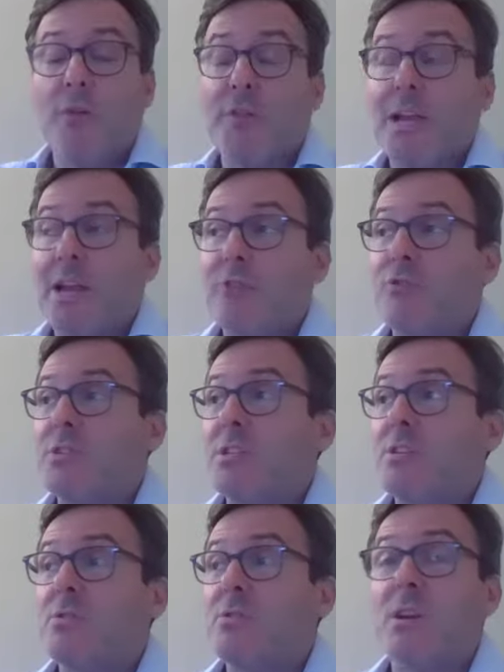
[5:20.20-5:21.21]
the electricity
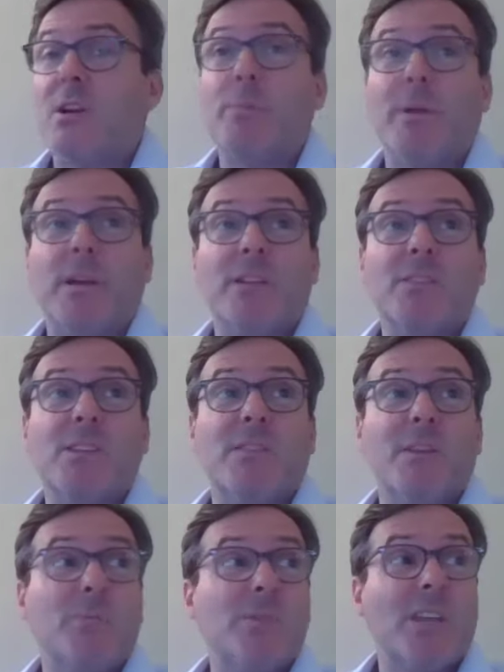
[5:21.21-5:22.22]
used globally, and
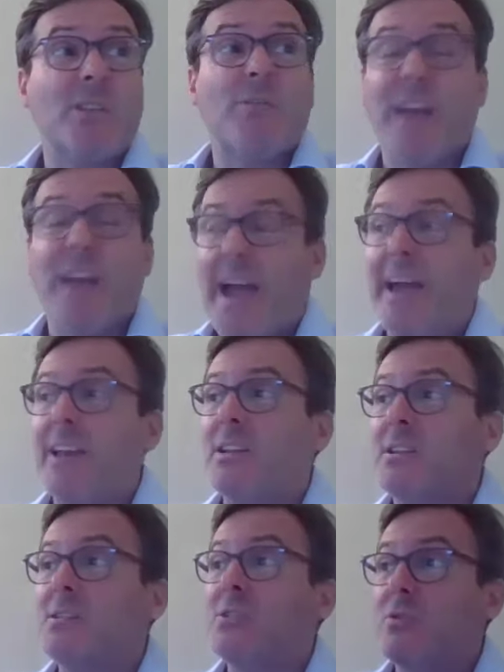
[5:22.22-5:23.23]
70% of that
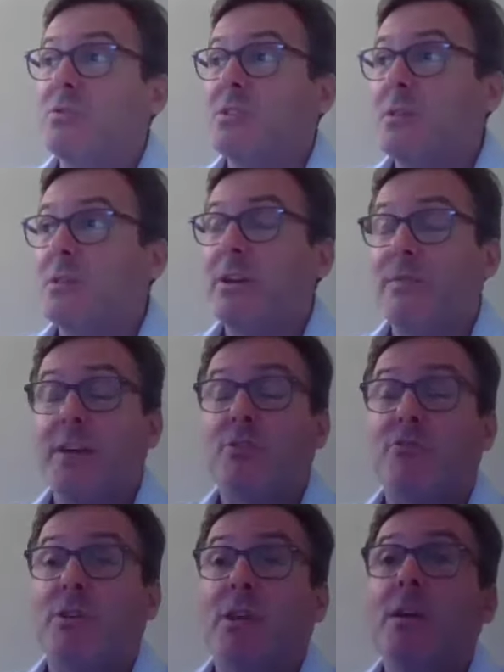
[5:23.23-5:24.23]
is used in the
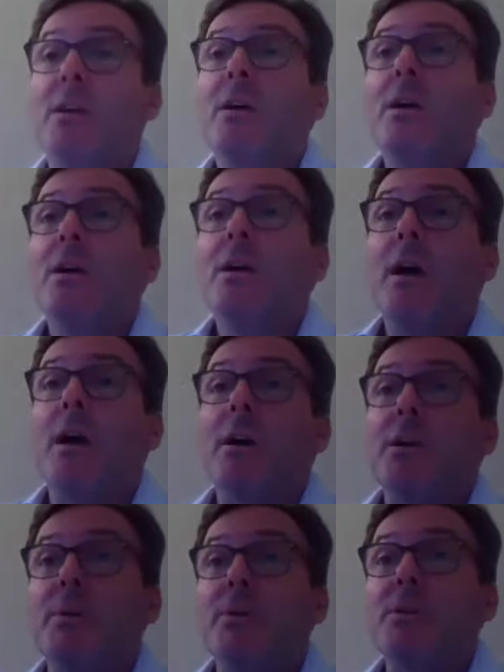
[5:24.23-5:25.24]
manufacturing
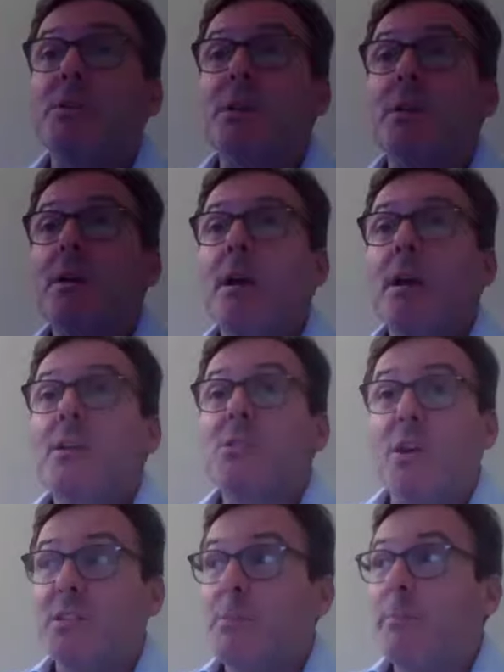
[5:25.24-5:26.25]
community.
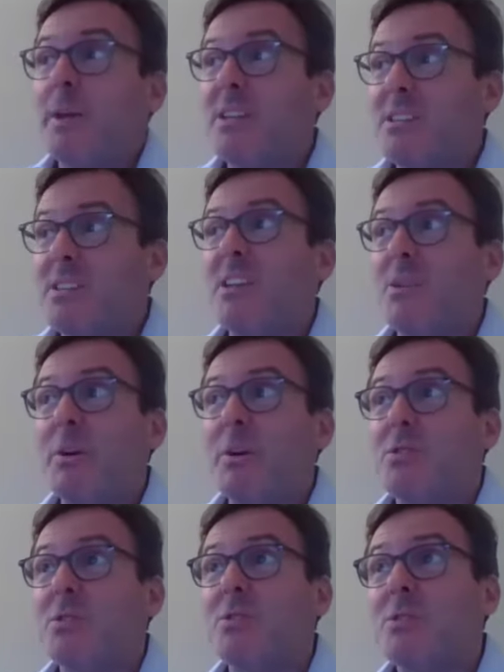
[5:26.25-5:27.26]
So it's a big deal,
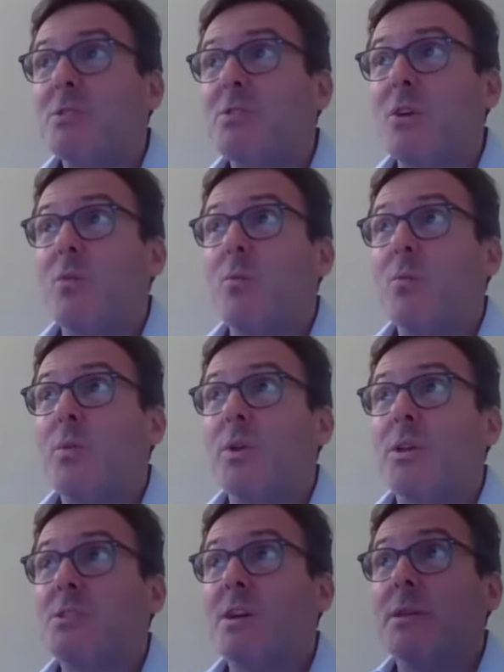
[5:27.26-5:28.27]
motors. So
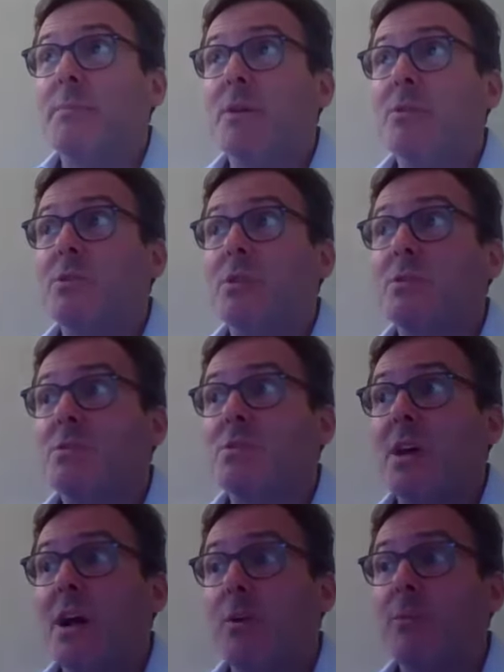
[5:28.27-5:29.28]
we study motors
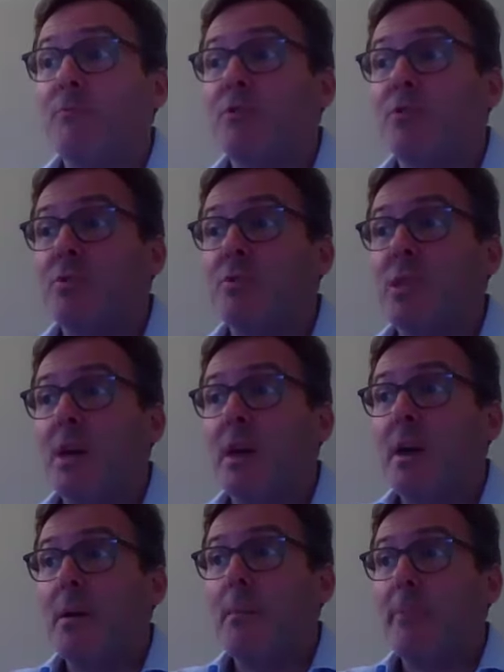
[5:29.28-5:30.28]
to help them reduce
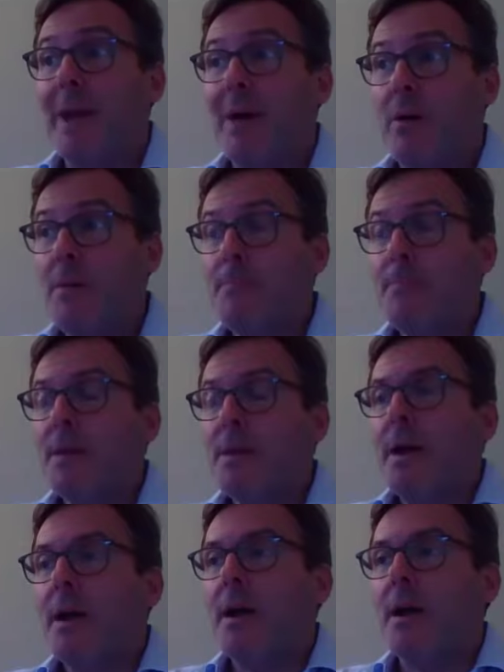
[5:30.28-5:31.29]
their power,
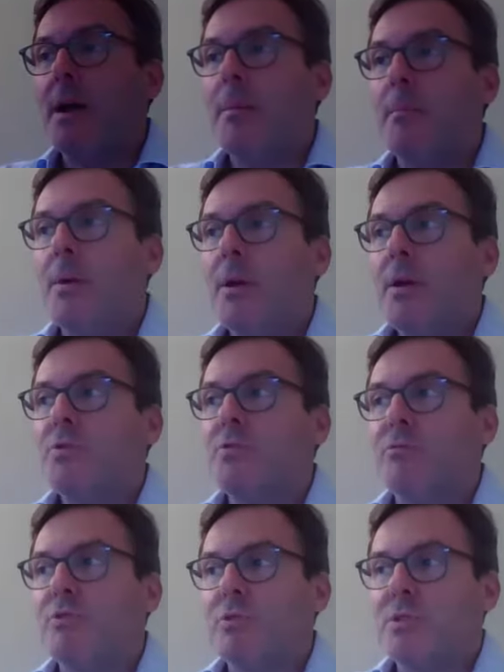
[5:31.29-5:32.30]

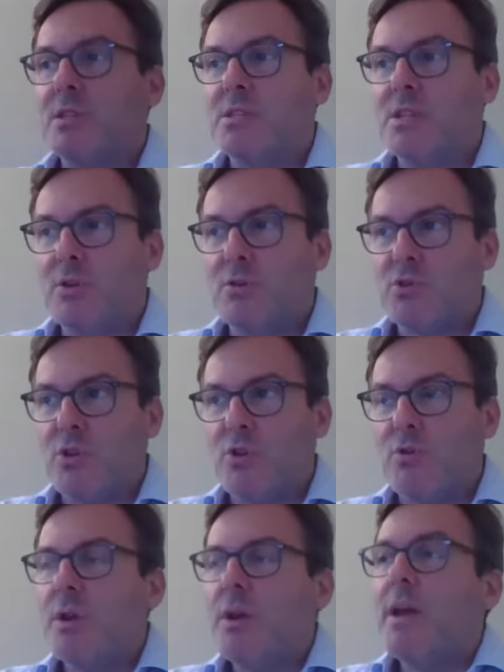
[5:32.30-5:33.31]
to reduce their
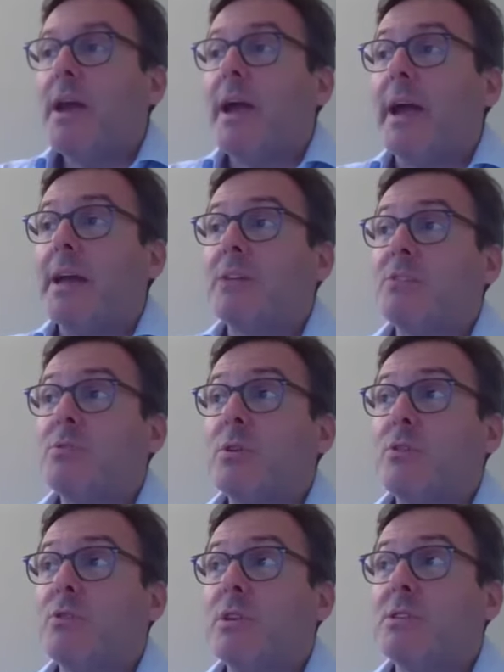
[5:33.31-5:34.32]
CO2, and to
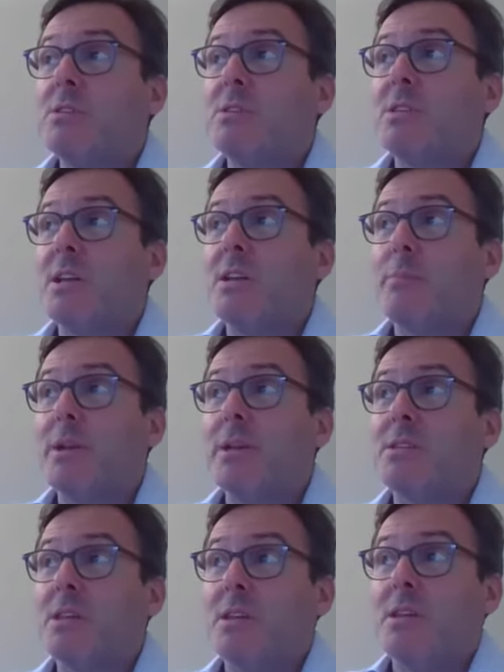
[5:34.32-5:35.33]
increase
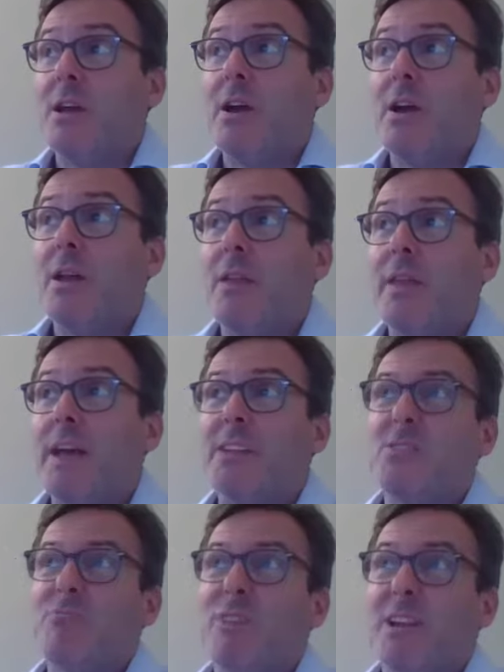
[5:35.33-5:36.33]
sustainability. And
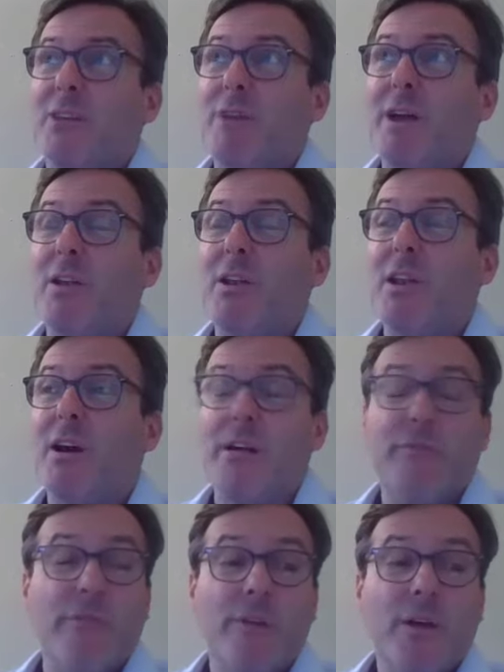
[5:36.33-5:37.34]
that's really around
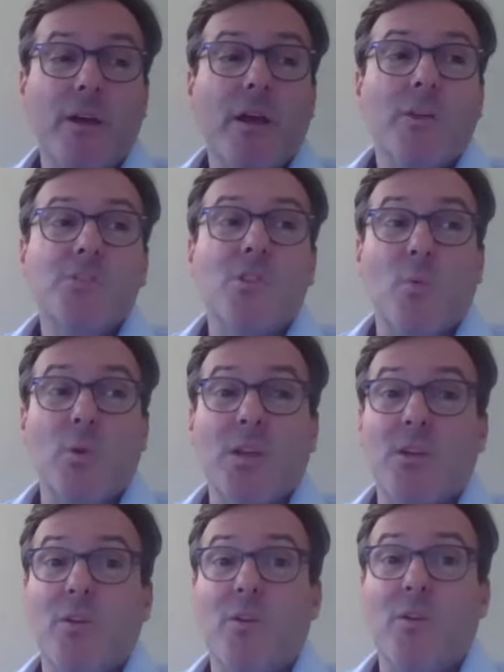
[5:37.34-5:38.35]
life. So we
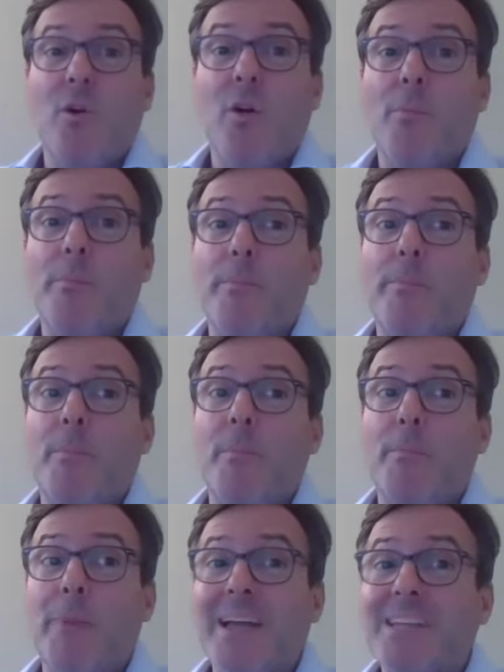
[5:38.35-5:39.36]
can
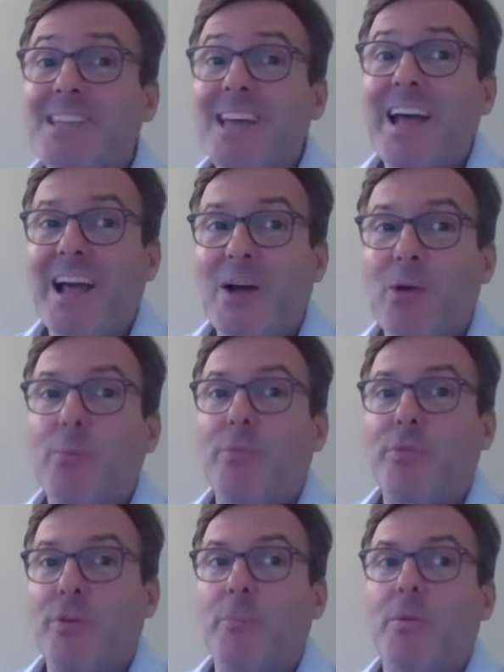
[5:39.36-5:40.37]
better help
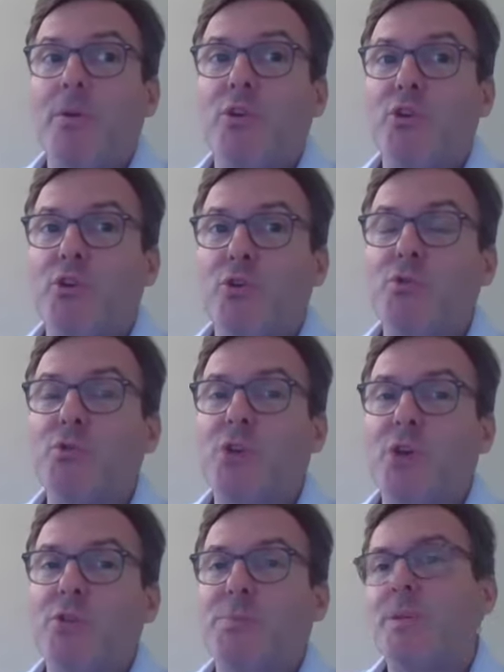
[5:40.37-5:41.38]
them use
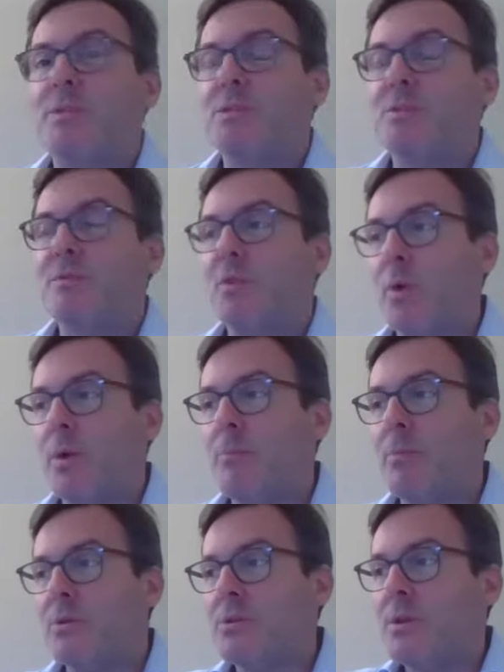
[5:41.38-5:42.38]
those pieces of
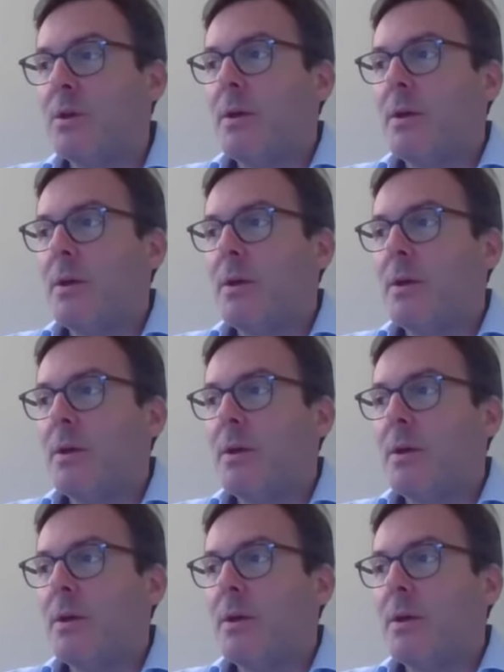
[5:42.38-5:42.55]
equipment